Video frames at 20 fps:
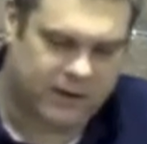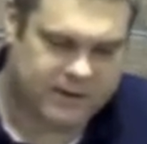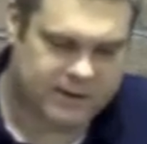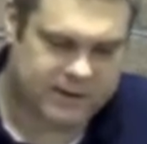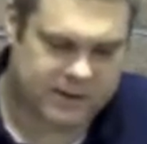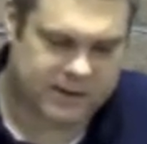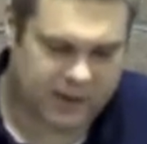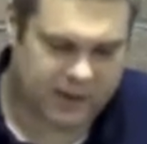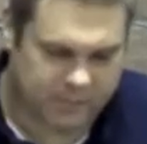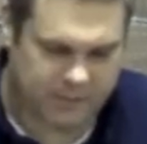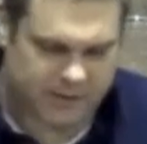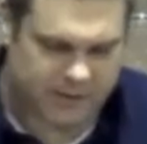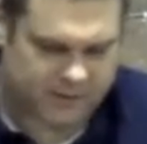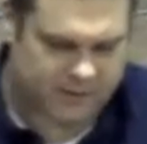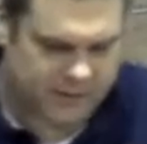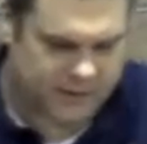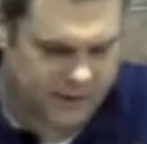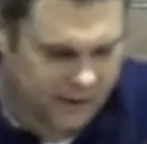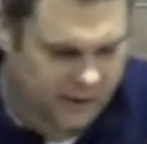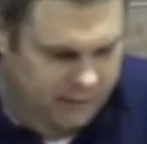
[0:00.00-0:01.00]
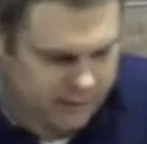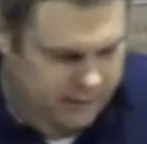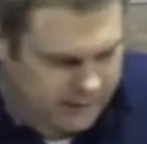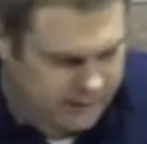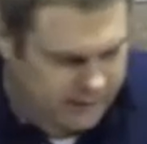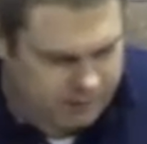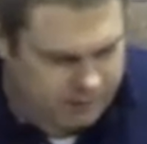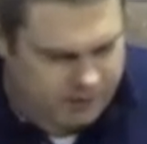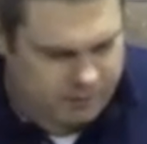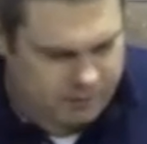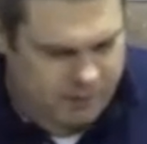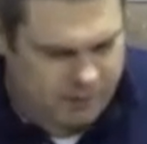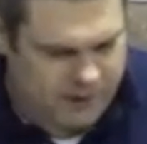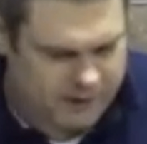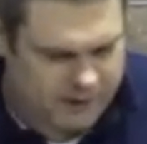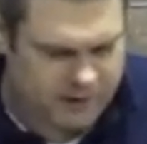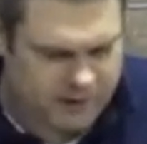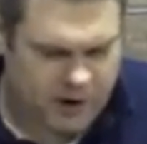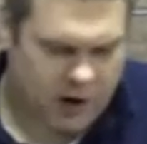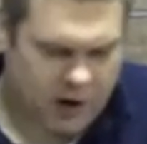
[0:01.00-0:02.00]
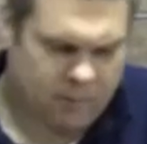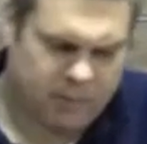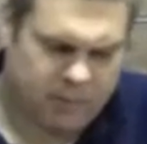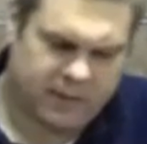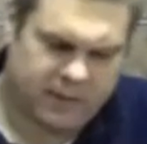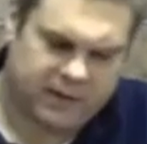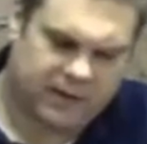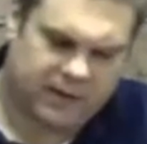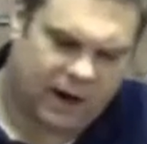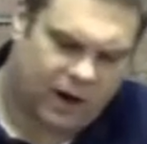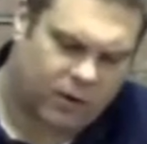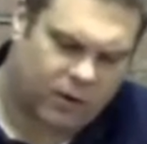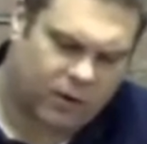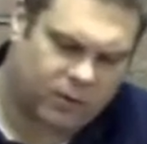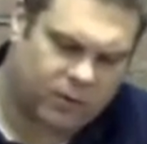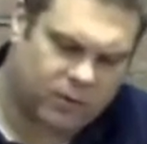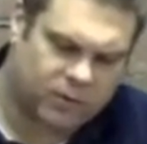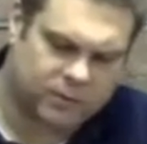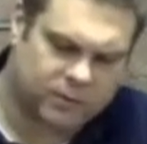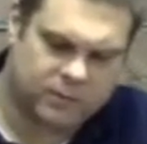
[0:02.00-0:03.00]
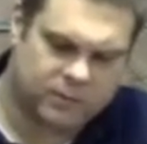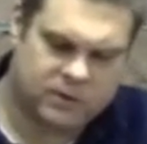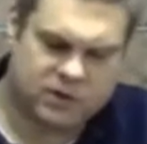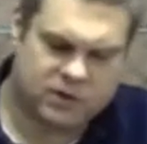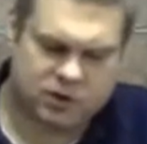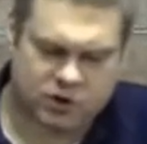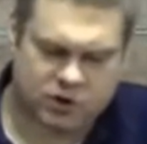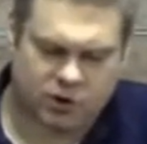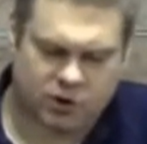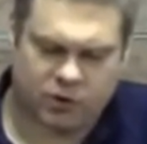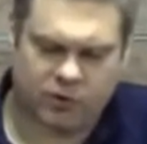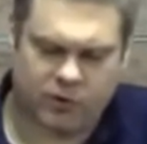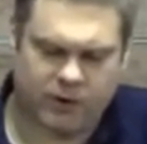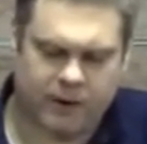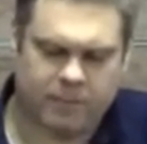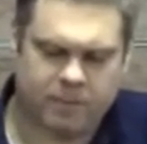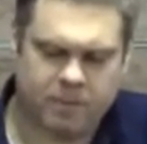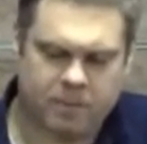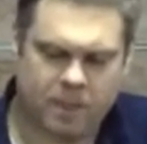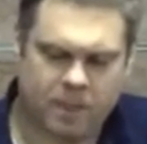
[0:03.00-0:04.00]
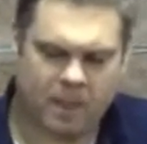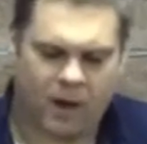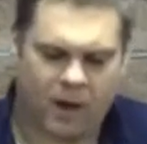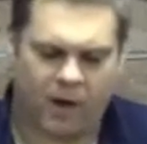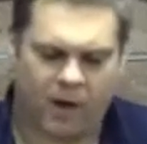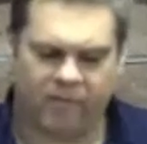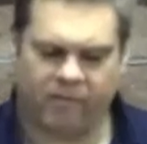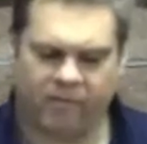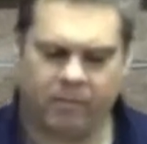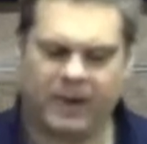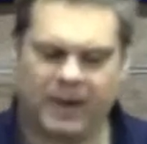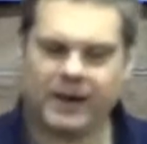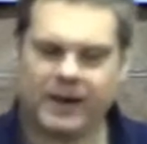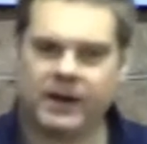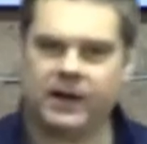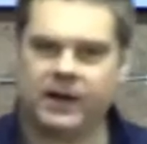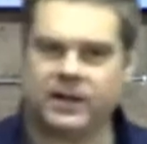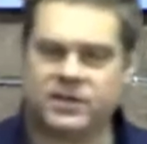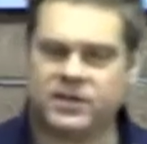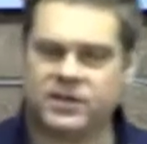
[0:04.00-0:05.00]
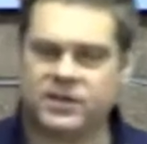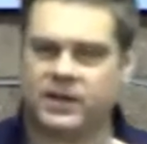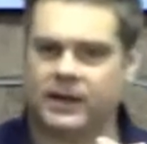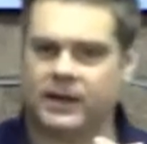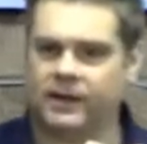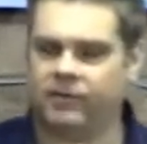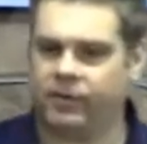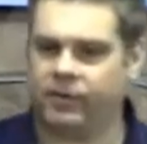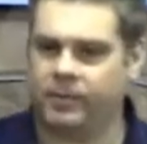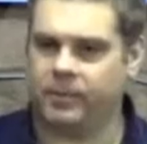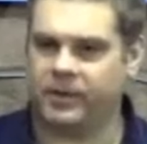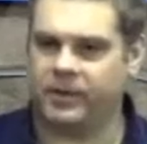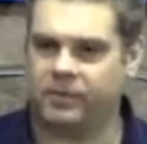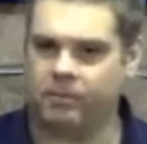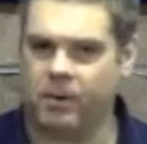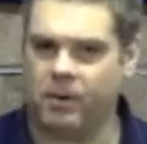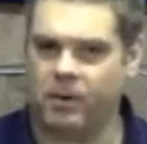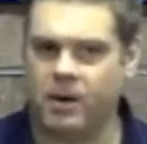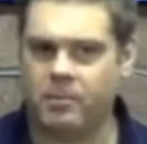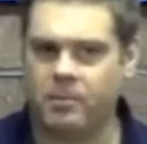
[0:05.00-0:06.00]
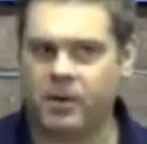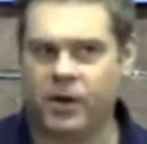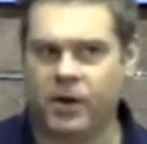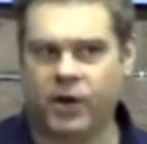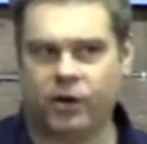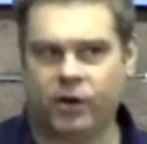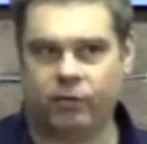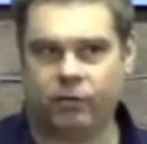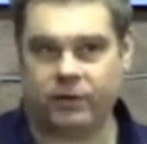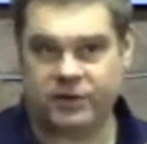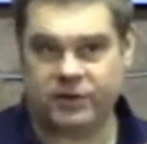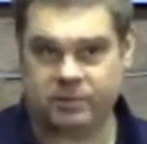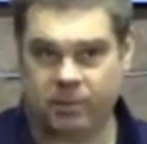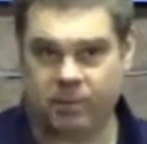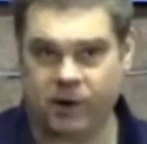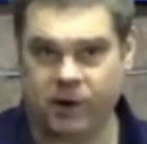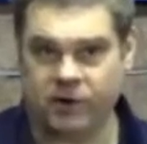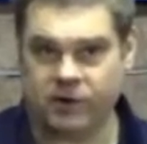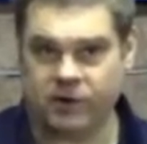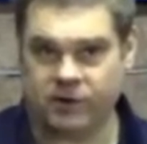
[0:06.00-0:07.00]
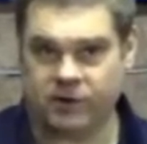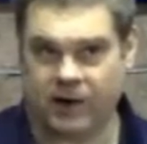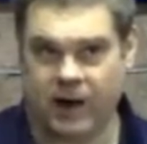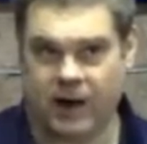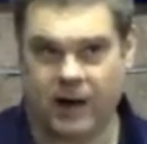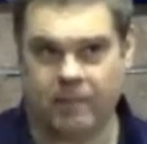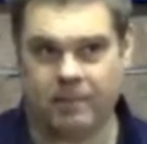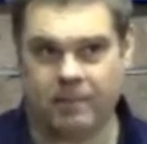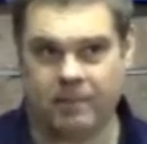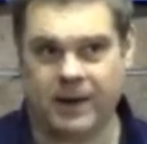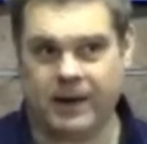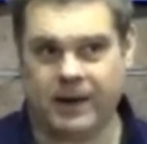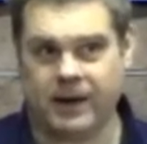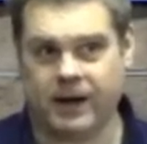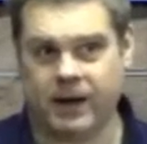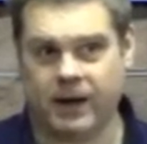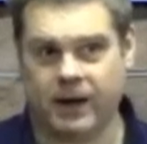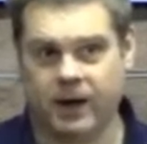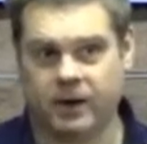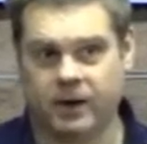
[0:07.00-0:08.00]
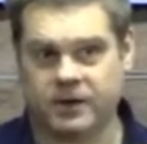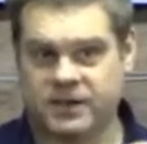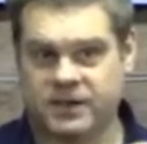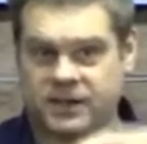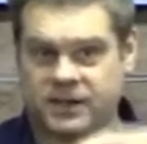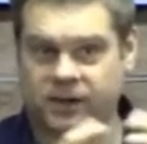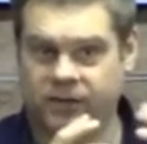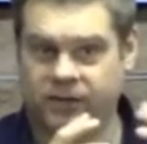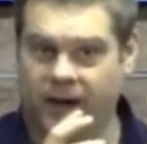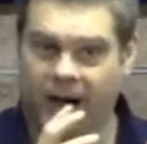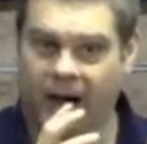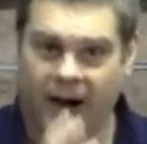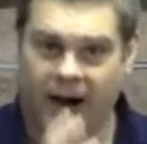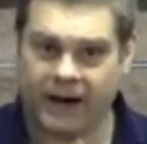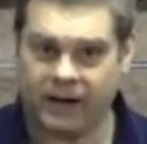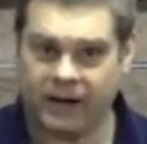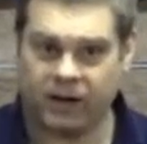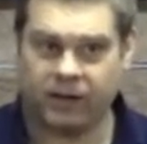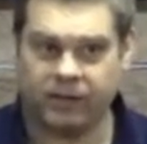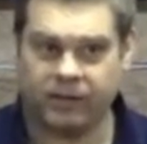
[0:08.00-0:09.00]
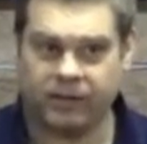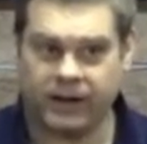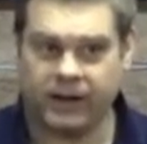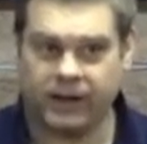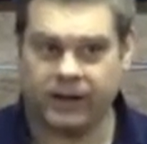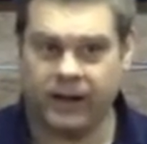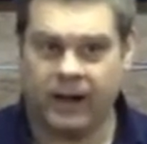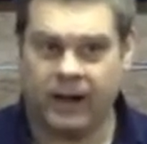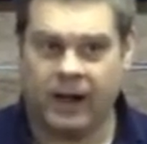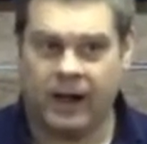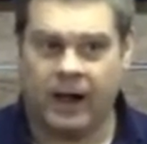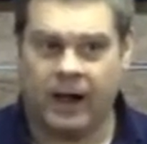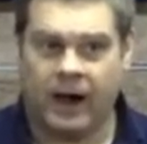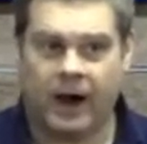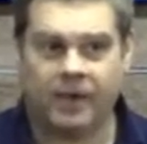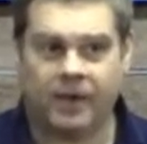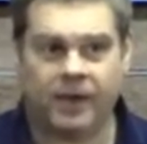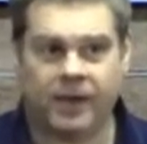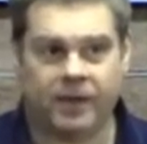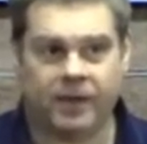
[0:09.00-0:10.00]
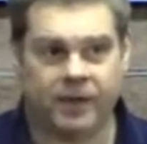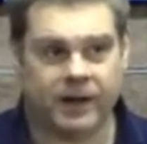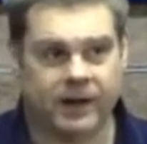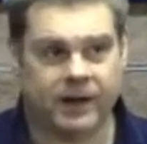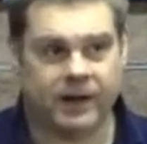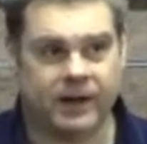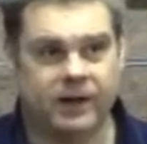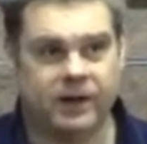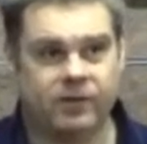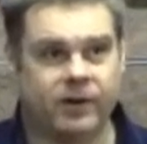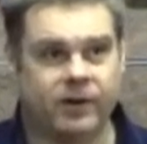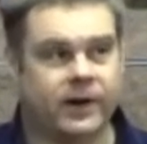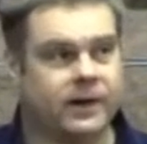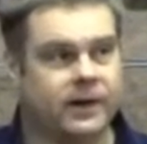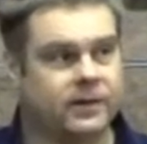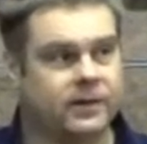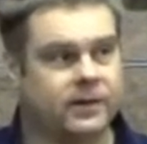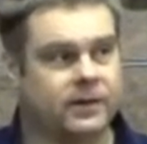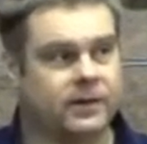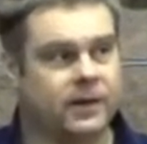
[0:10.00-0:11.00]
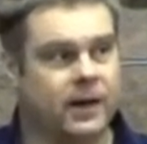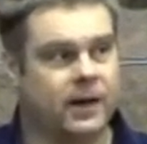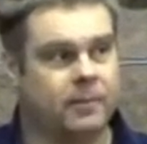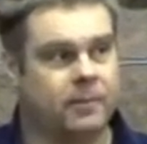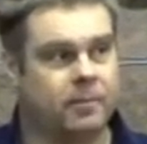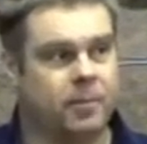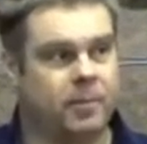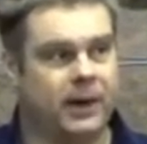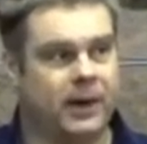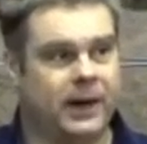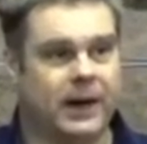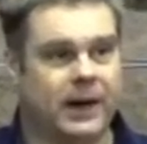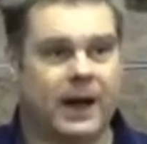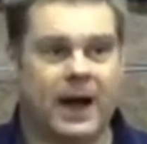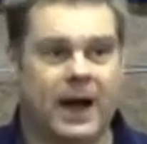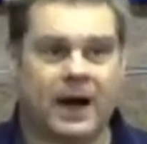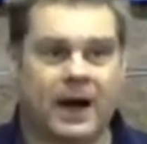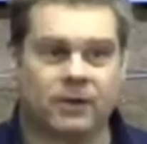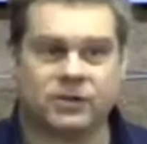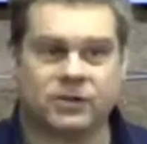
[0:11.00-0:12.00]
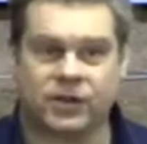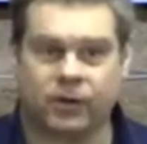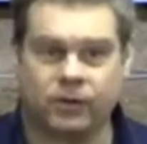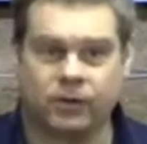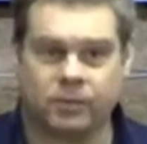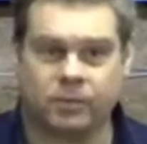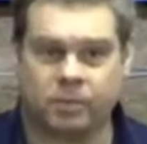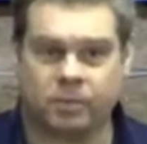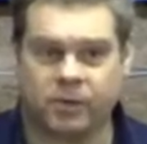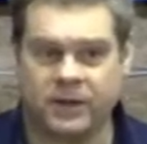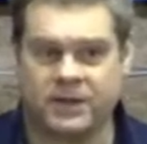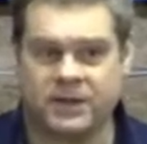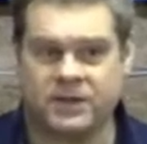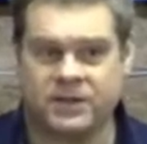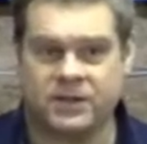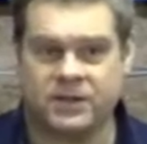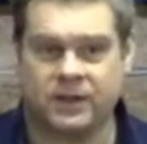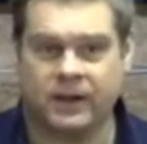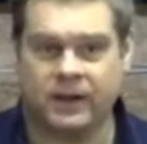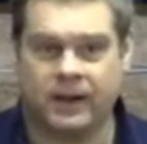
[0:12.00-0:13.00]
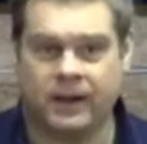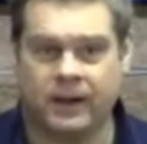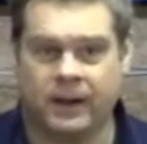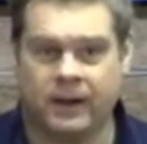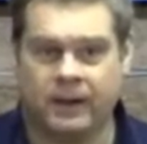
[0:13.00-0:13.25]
Easy come, easy go in that respect. But this whole story of Micah stealing from his mum and her response and making a silver idol of it, and then the Levite being a household priest,